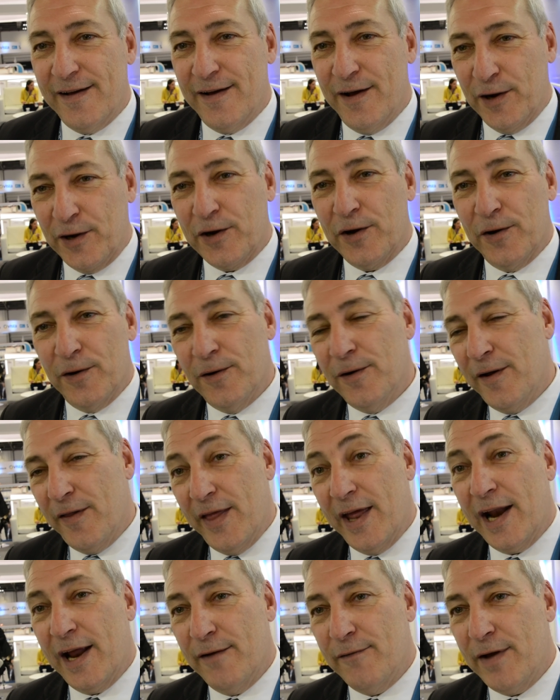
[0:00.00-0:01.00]
occur
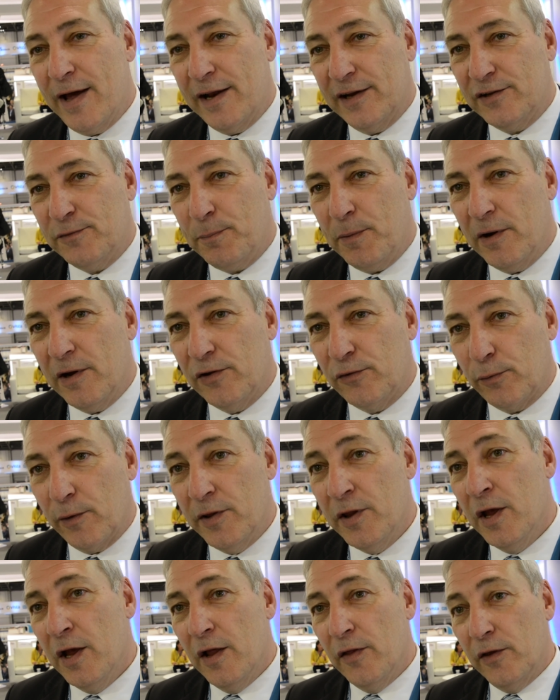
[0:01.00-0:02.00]
and that I've had experience
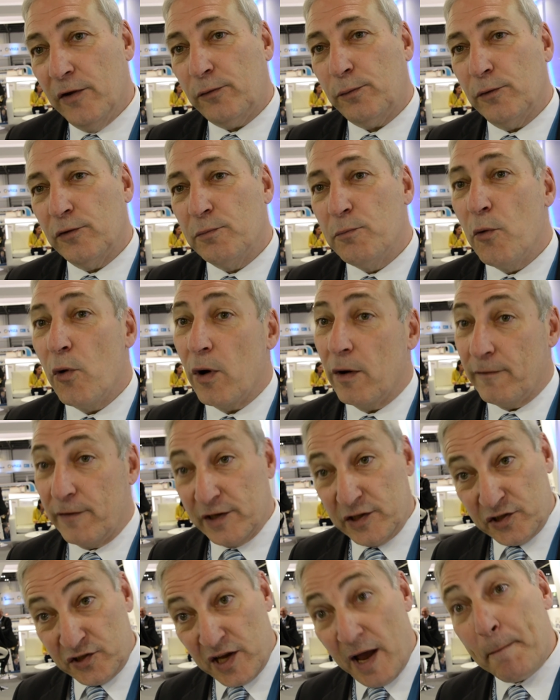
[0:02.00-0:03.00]
with, this was more of
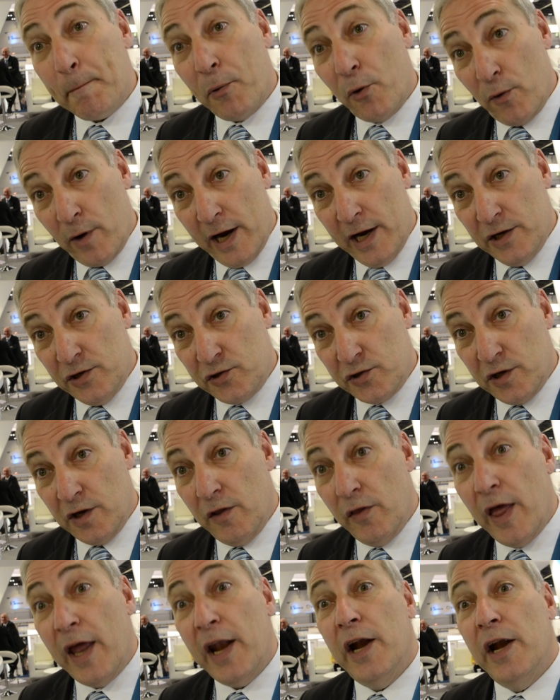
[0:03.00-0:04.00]
a
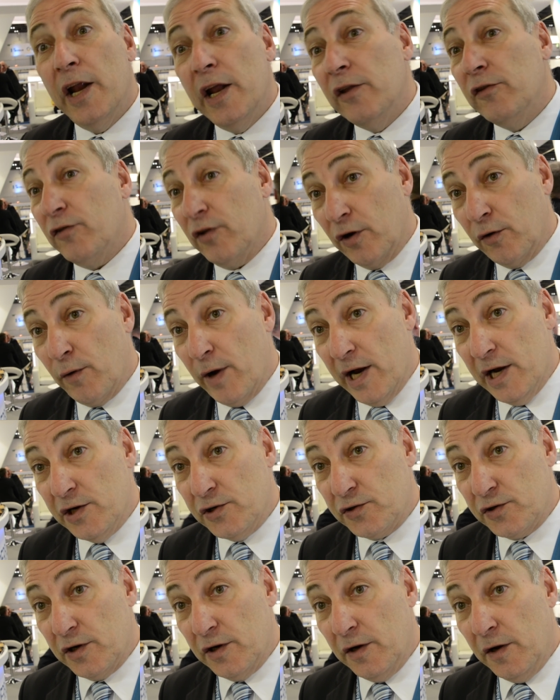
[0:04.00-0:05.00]
separation than an
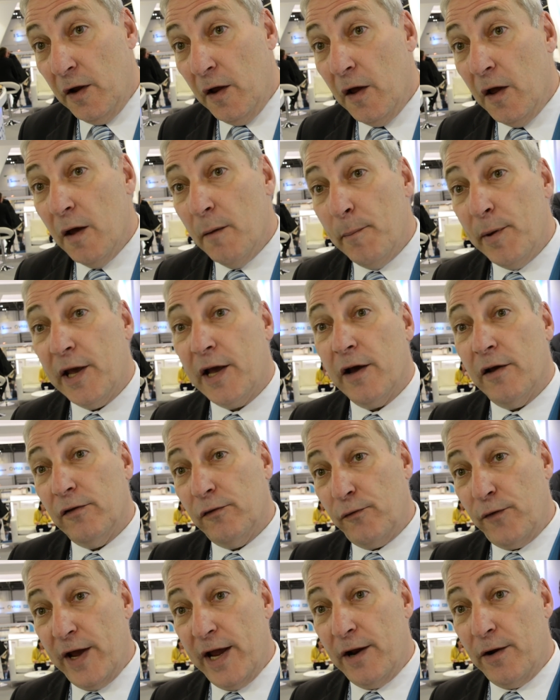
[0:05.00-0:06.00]
integration.
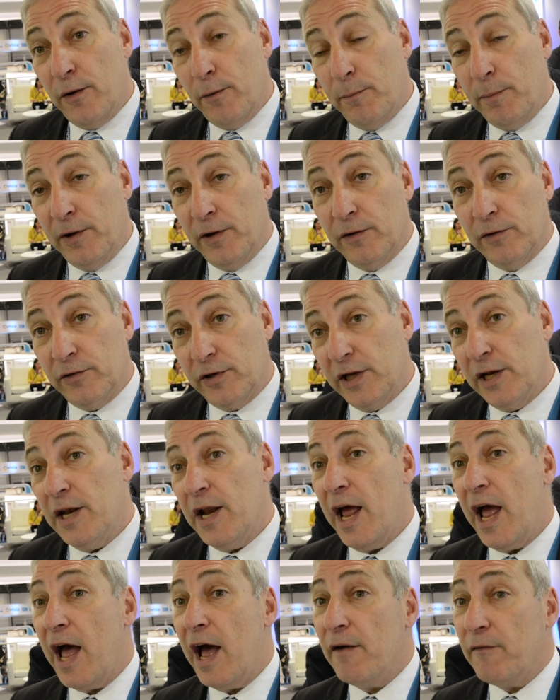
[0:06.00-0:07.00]
Because Vanderbilt didn't
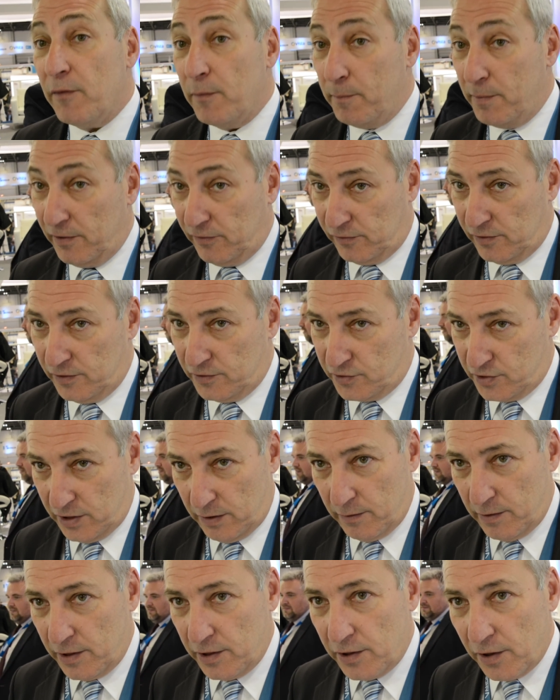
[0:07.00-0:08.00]
have a business
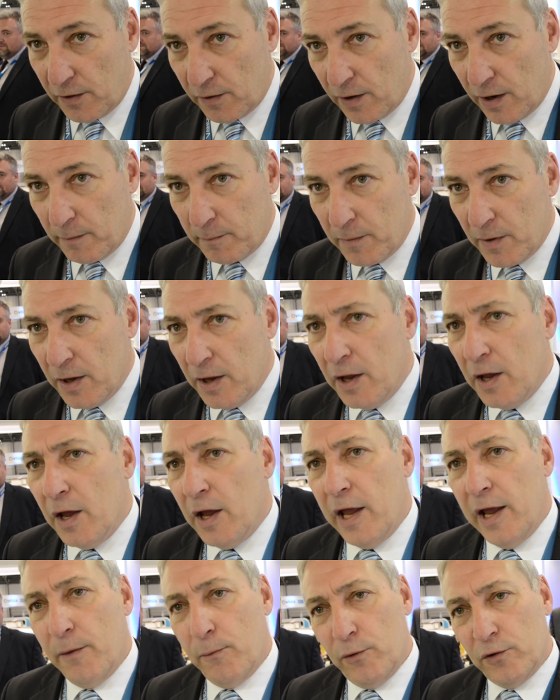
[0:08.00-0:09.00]
here in Europe,
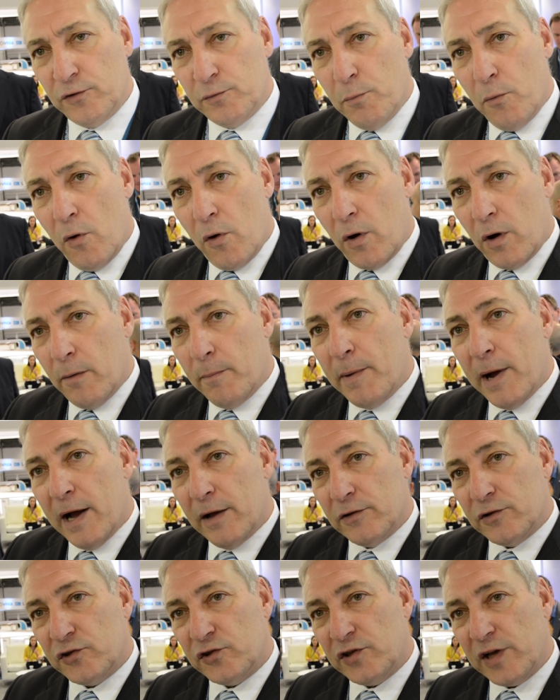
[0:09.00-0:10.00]
it was more
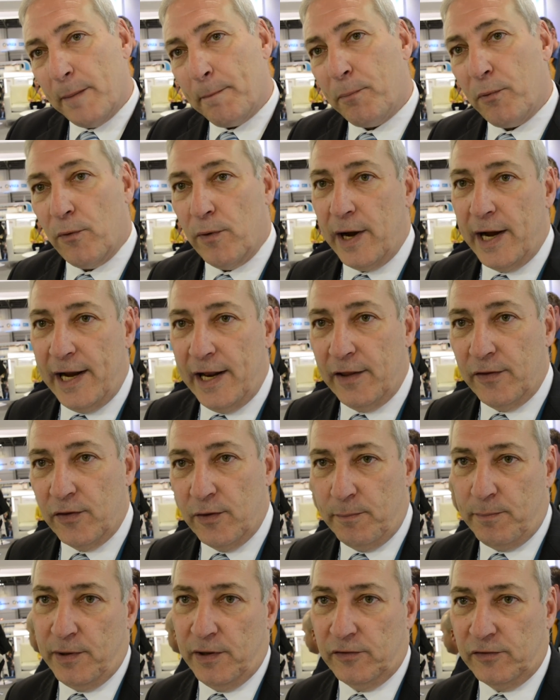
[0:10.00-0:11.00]
about separating
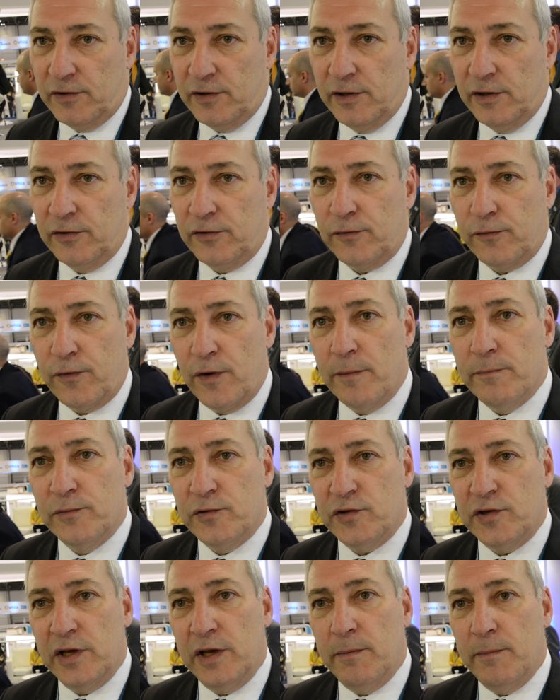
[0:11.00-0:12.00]
the business from
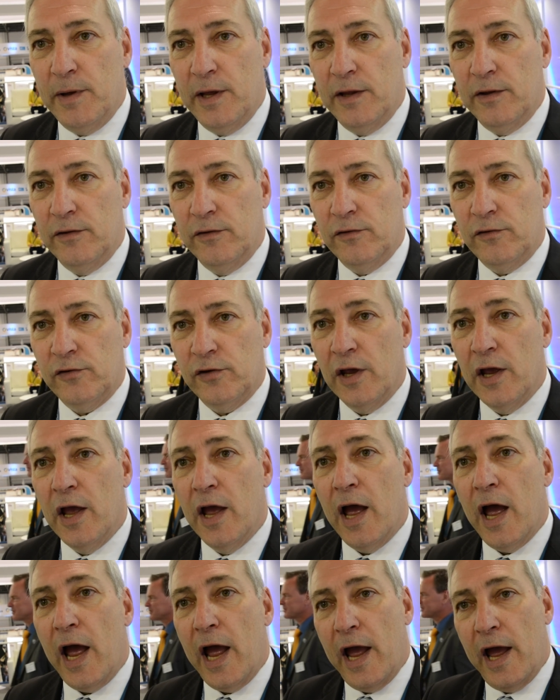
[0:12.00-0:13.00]
Siemens
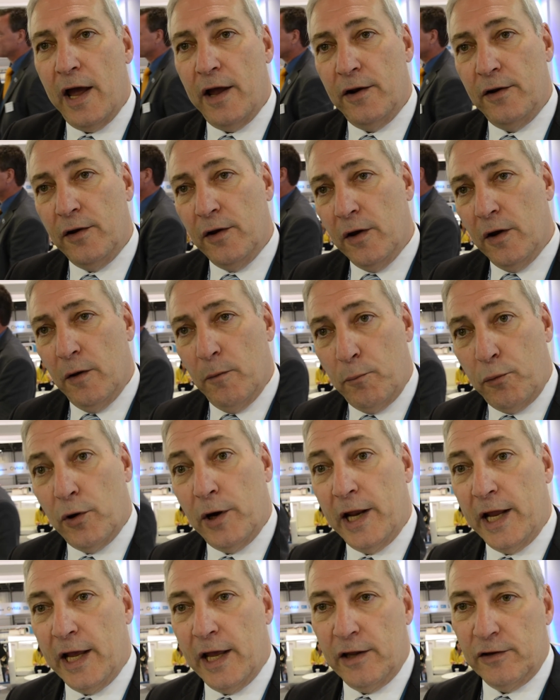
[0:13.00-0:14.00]
and
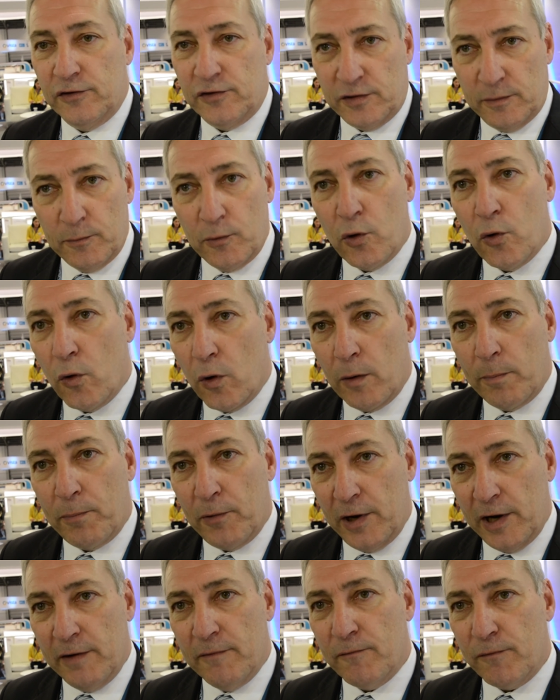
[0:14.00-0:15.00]
putting in some
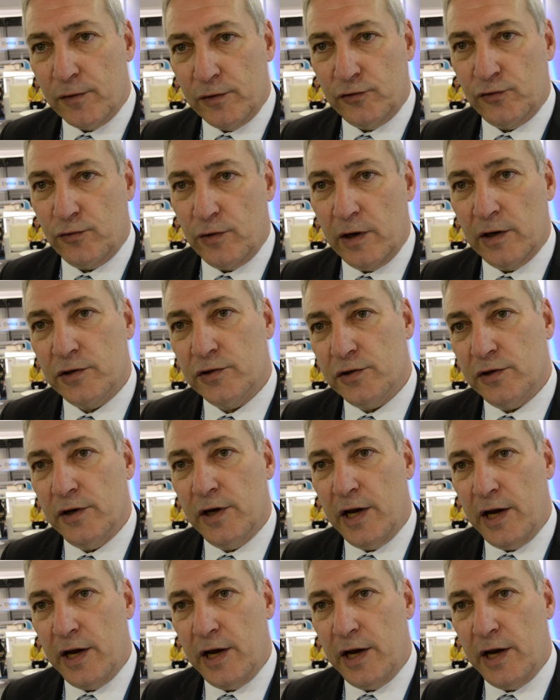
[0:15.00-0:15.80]
corporate infrastructure